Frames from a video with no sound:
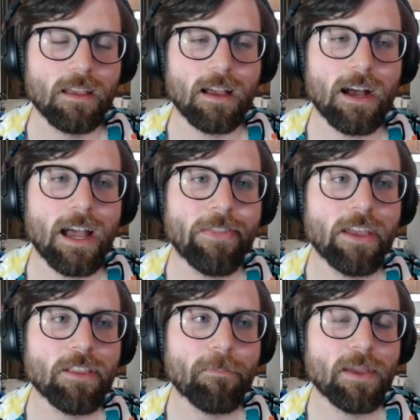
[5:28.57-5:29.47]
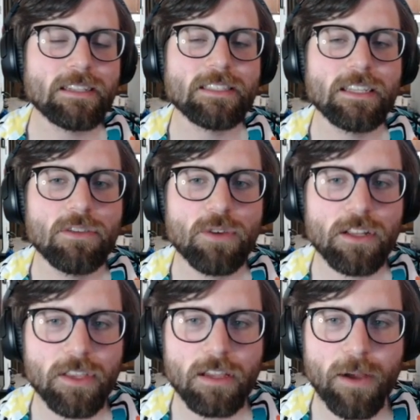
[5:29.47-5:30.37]
And then the biggest thing you want
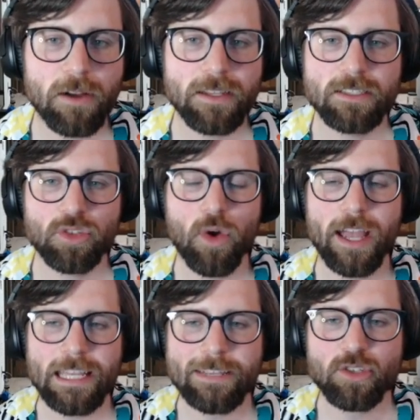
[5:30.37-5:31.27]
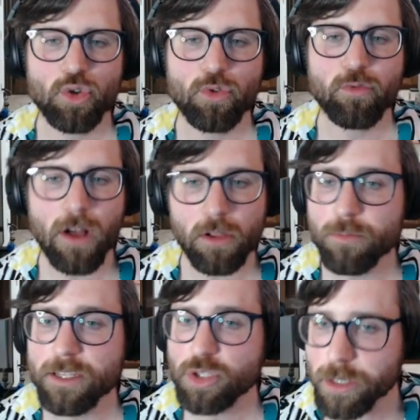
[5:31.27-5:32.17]
to think about is, do I need to follow
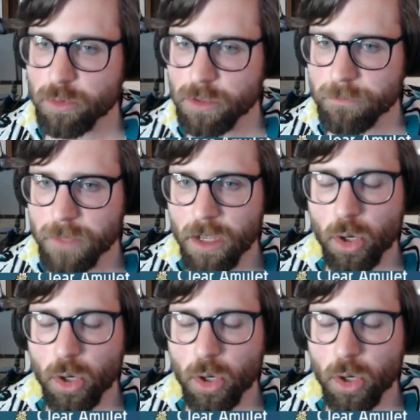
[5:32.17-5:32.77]
me Trick Room,